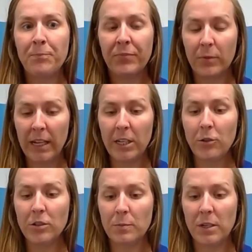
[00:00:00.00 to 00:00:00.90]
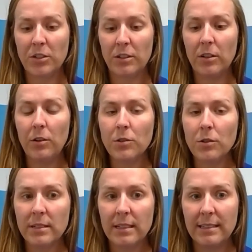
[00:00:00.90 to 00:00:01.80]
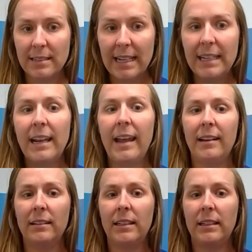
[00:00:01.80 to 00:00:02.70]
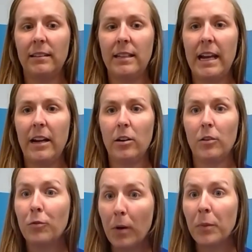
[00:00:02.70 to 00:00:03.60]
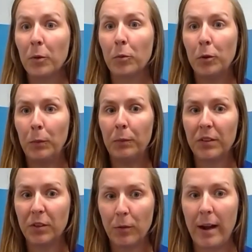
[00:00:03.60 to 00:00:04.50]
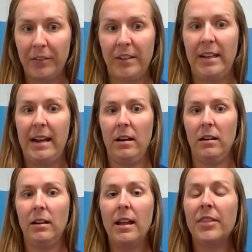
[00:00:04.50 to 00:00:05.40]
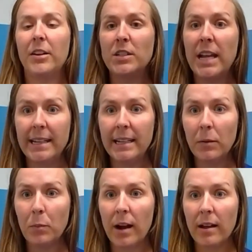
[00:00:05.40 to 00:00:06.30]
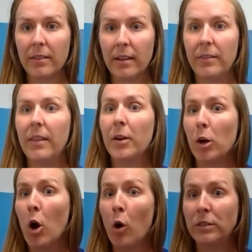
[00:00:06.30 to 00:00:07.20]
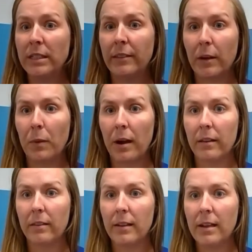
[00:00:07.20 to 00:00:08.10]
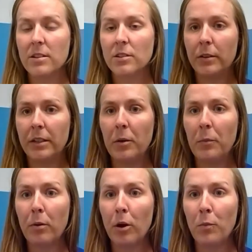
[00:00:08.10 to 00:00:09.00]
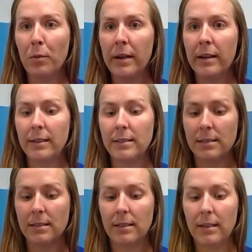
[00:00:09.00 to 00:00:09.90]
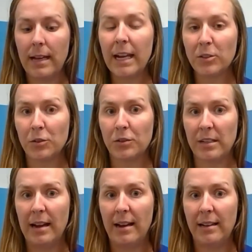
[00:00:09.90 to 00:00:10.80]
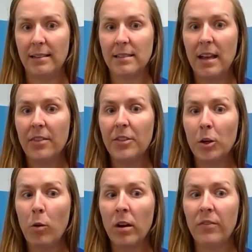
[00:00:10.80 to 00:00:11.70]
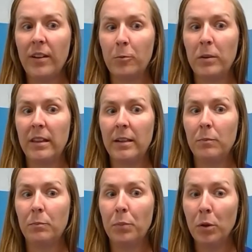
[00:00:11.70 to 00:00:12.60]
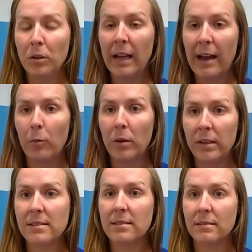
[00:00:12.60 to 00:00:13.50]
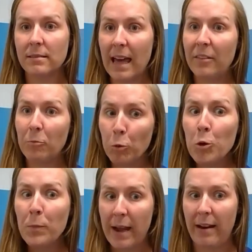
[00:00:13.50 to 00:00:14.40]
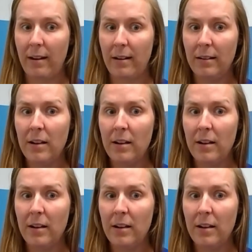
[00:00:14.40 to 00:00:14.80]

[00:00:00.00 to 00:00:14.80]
like you just mentioned, the user is inhaling the air from the room, the surrounding air. They're taking a breath and then they're holding their breath. So in an appropriate exercise, the Quantifit would then pull out what is that room air